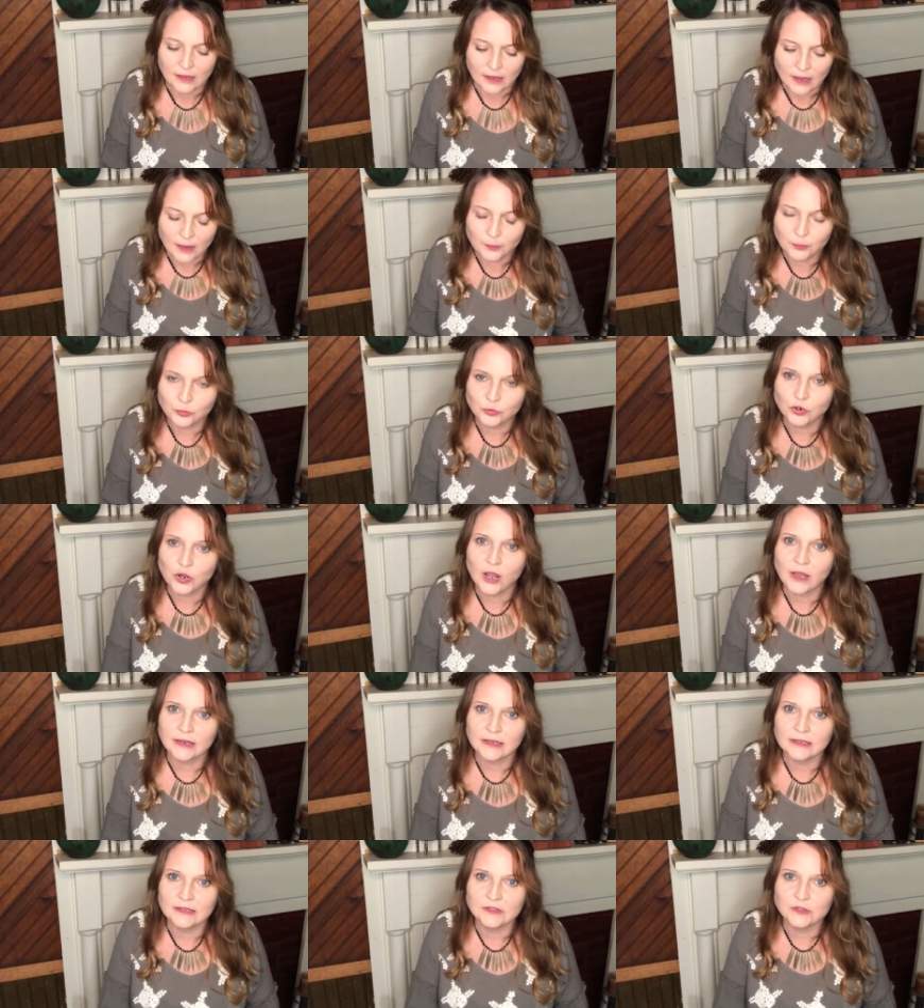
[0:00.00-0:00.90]
and
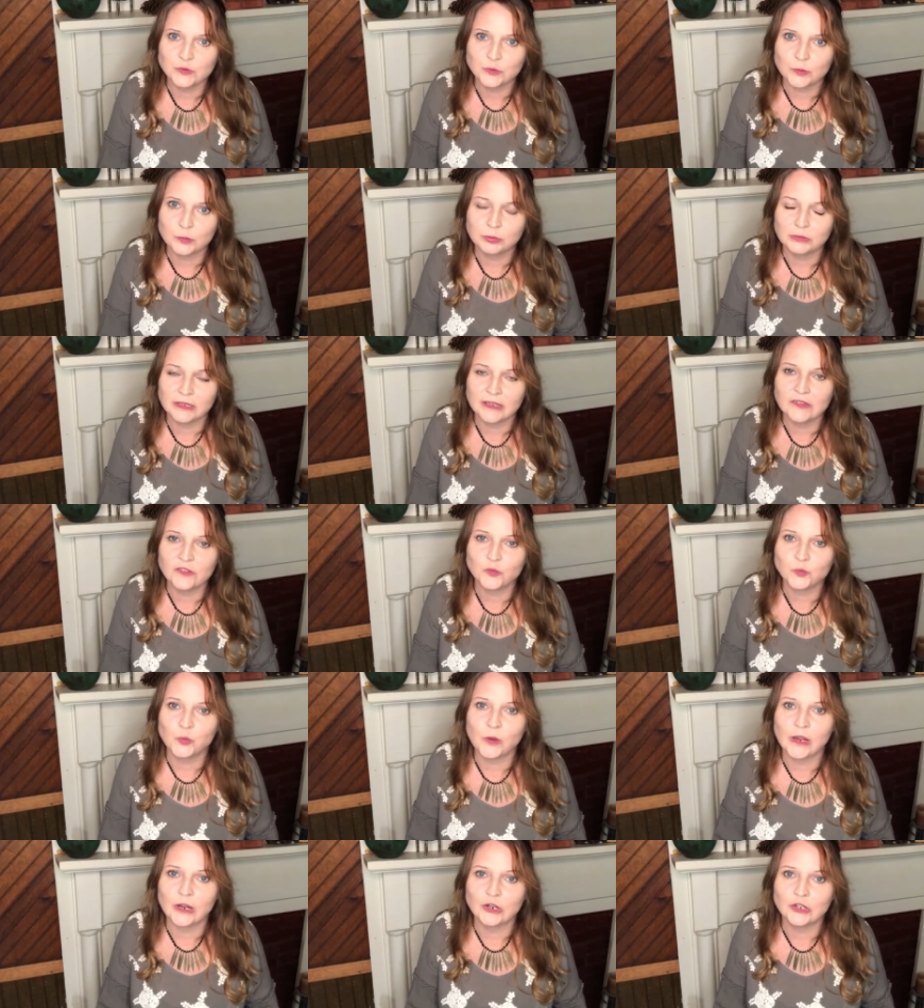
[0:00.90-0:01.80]
brought into a place
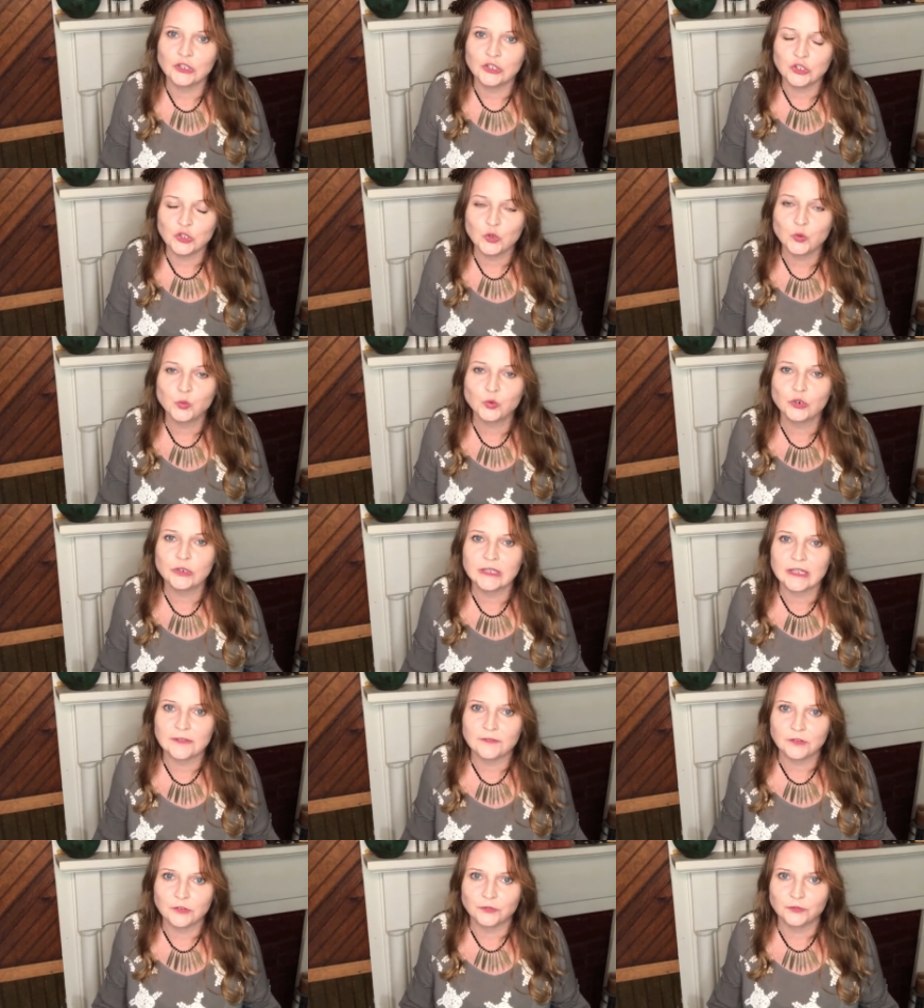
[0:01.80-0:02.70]
where you were
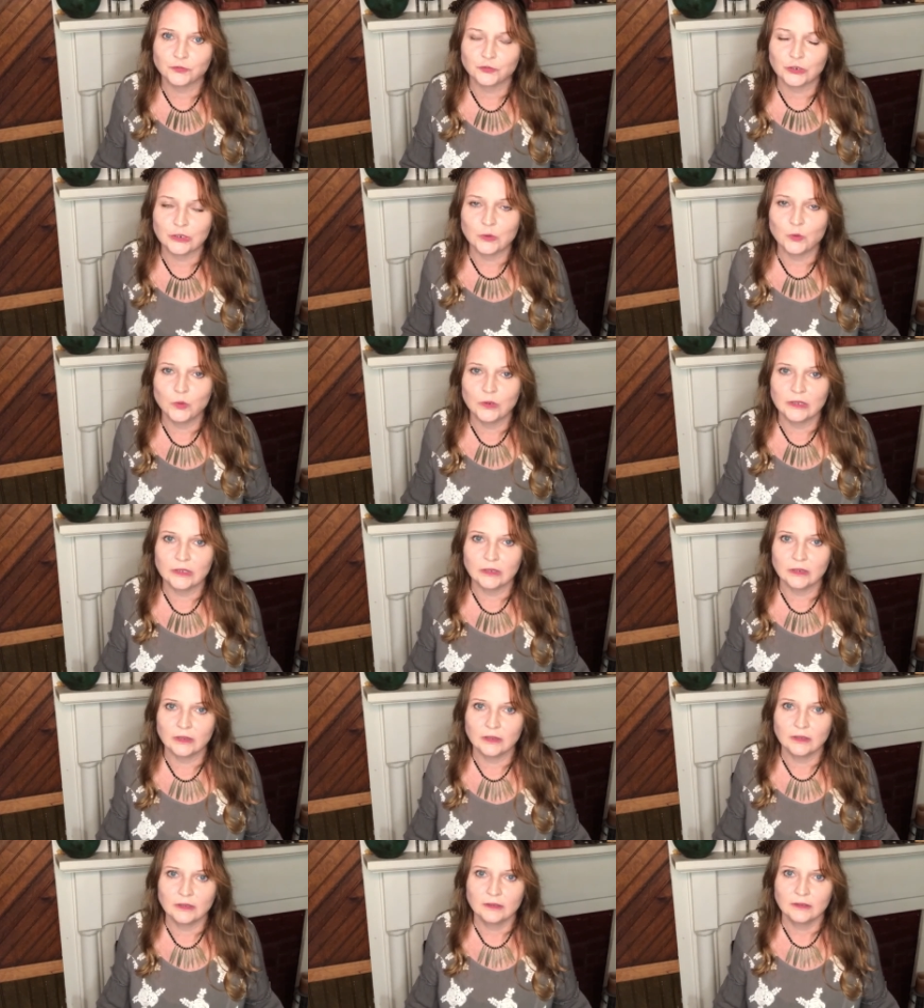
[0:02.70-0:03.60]
given free will.